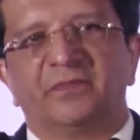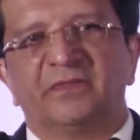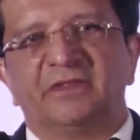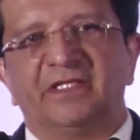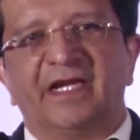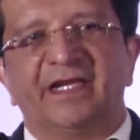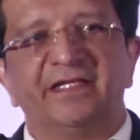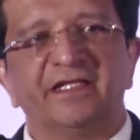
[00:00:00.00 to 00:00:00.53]

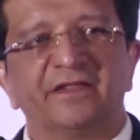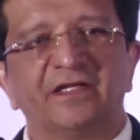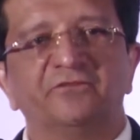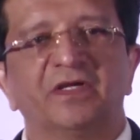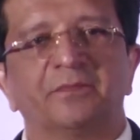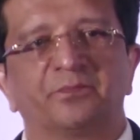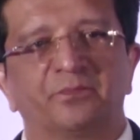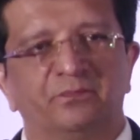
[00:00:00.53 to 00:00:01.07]
the idea that
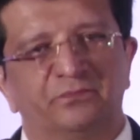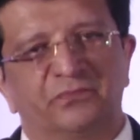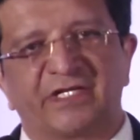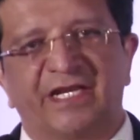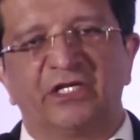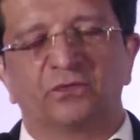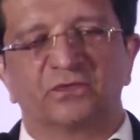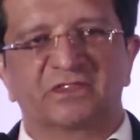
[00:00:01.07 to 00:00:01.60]
we are
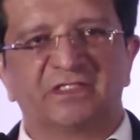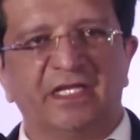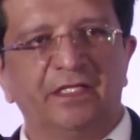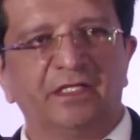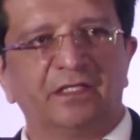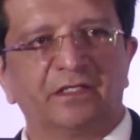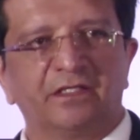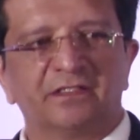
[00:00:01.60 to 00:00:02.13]
trying to say
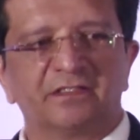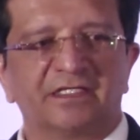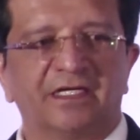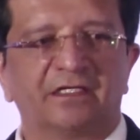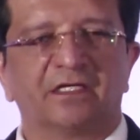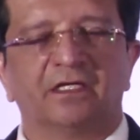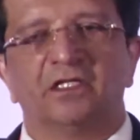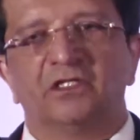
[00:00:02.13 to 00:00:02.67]
here is
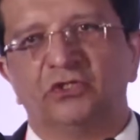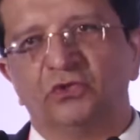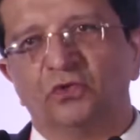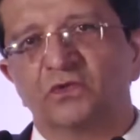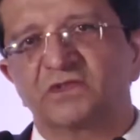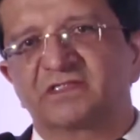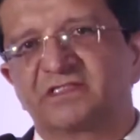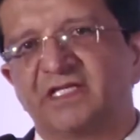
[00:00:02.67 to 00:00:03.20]
that
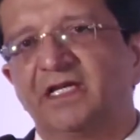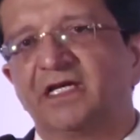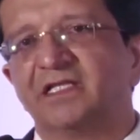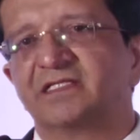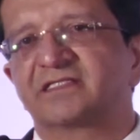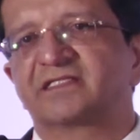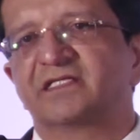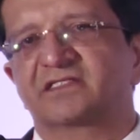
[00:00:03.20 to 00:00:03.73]
no
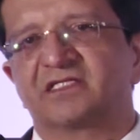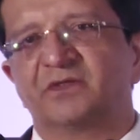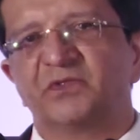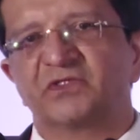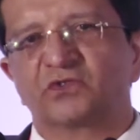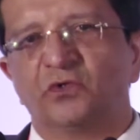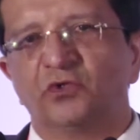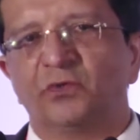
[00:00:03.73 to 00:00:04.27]
single system
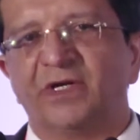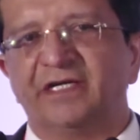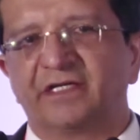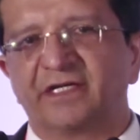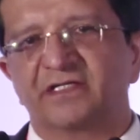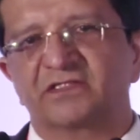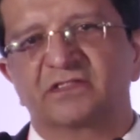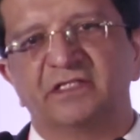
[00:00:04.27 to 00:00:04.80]
is going to
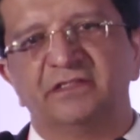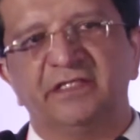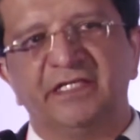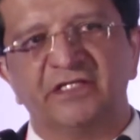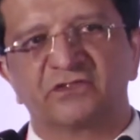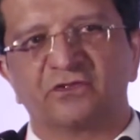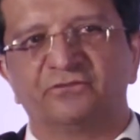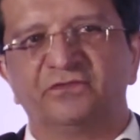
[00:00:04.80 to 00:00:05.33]
address the
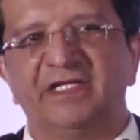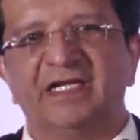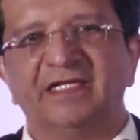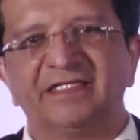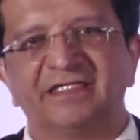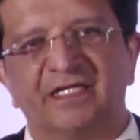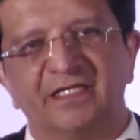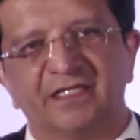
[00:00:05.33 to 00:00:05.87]
needs of the
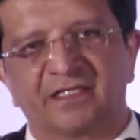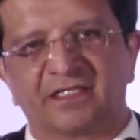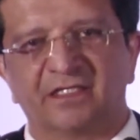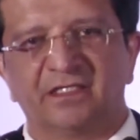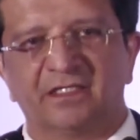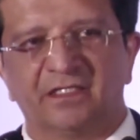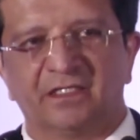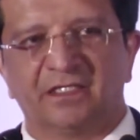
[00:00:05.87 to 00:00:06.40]
entire
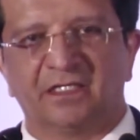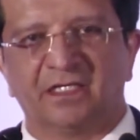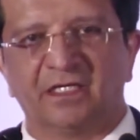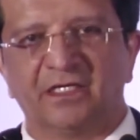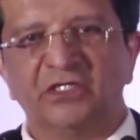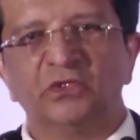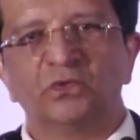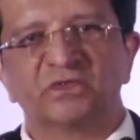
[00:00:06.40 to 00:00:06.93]

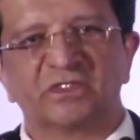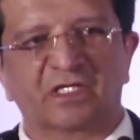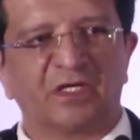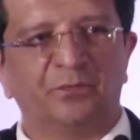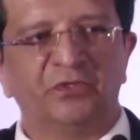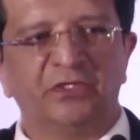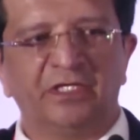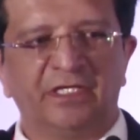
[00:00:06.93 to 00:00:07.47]
user
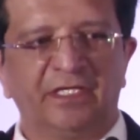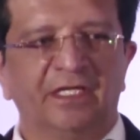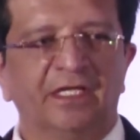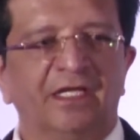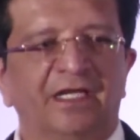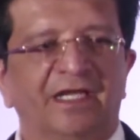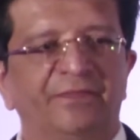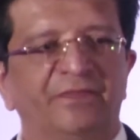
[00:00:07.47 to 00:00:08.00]
community.
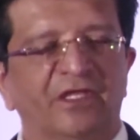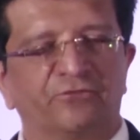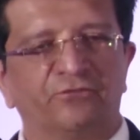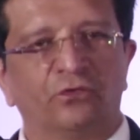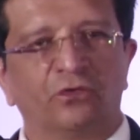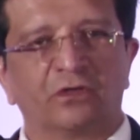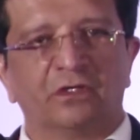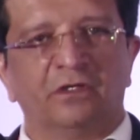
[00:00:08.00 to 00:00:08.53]
And
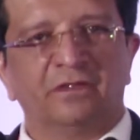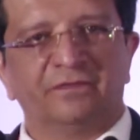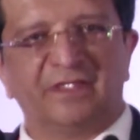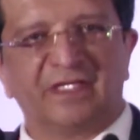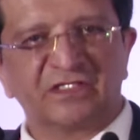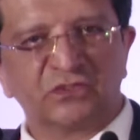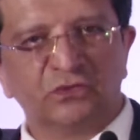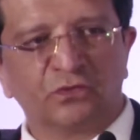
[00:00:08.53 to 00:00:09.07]
therefore,
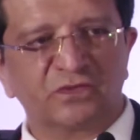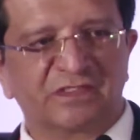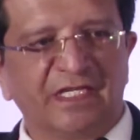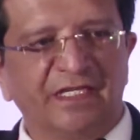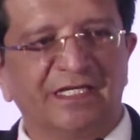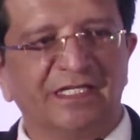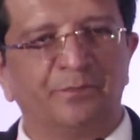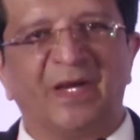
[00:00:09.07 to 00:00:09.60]
there is no
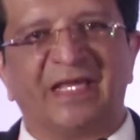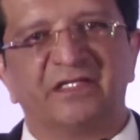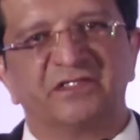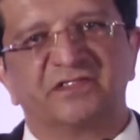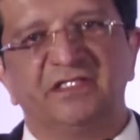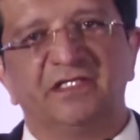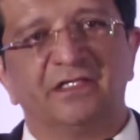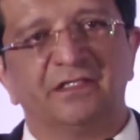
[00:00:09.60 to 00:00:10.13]
single
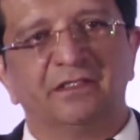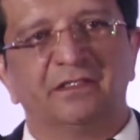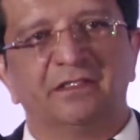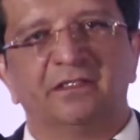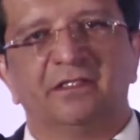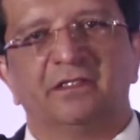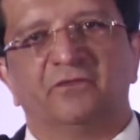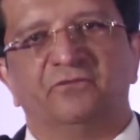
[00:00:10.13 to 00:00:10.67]
panacea.
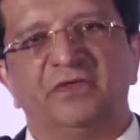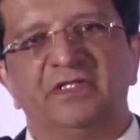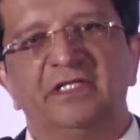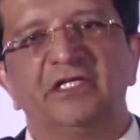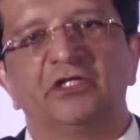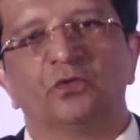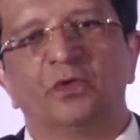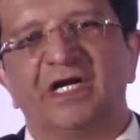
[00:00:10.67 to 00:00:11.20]
We
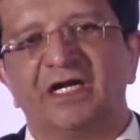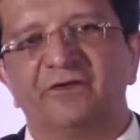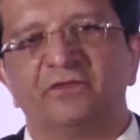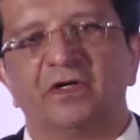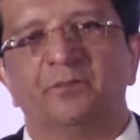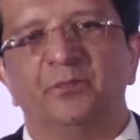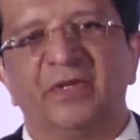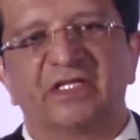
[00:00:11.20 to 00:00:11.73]
need to
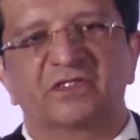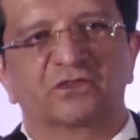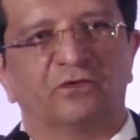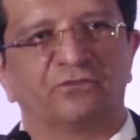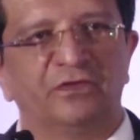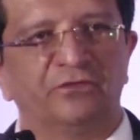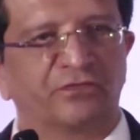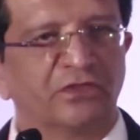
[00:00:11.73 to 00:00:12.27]
have a mix
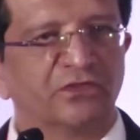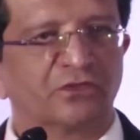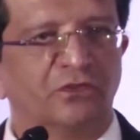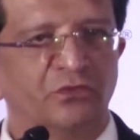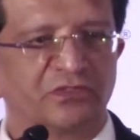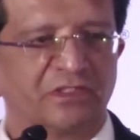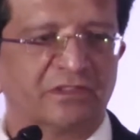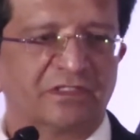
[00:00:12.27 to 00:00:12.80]
of different
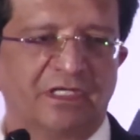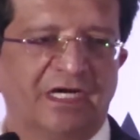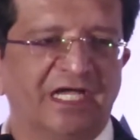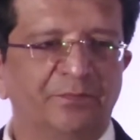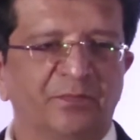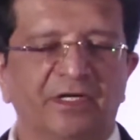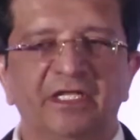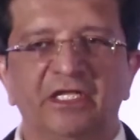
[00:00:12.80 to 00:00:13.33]
solutions, a
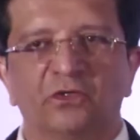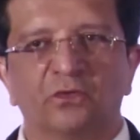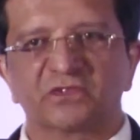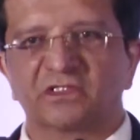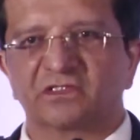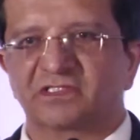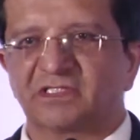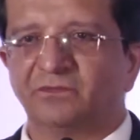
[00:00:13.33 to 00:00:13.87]
hybrid
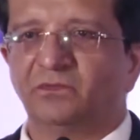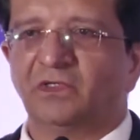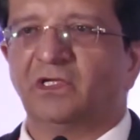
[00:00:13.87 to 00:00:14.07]
ecosystem,